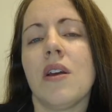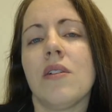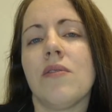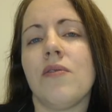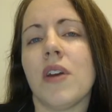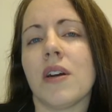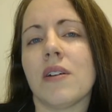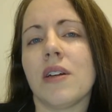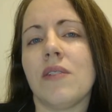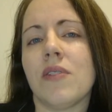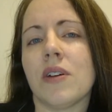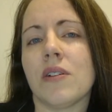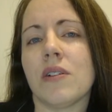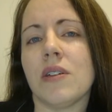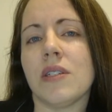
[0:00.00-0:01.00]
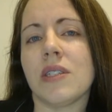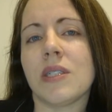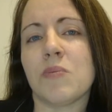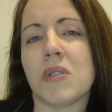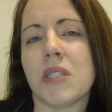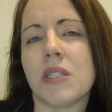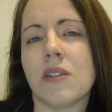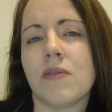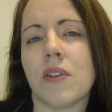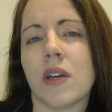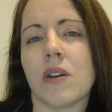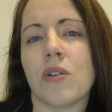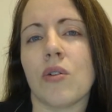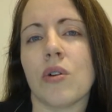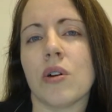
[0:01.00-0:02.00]
very, very
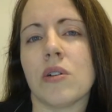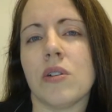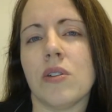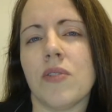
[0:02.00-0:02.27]
specific or a